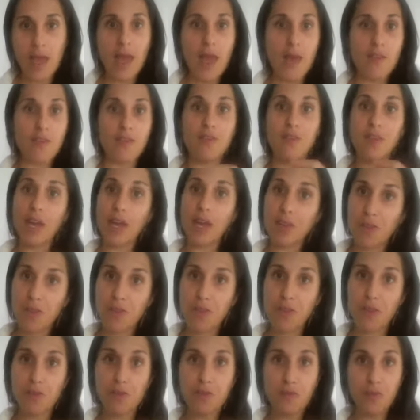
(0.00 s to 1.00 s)
And then the other
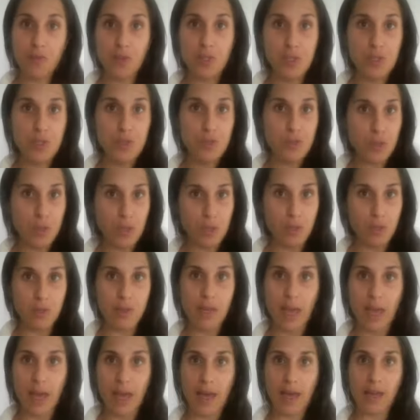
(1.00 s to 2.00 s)
thing for you to look
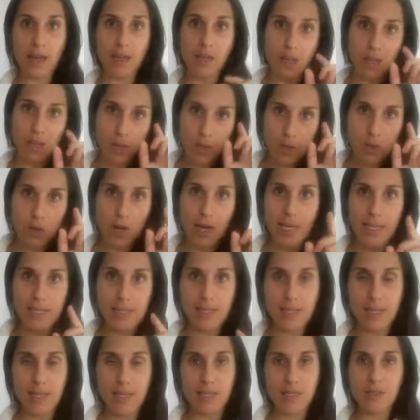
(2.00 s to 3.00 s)
at your
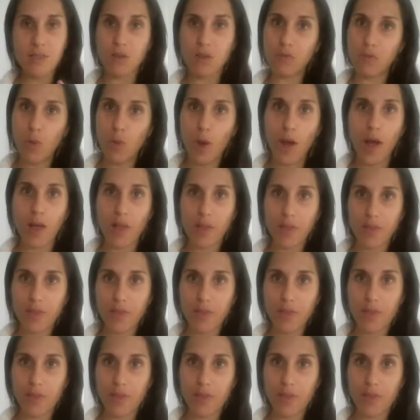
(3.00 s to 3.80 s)
ideas of wealth,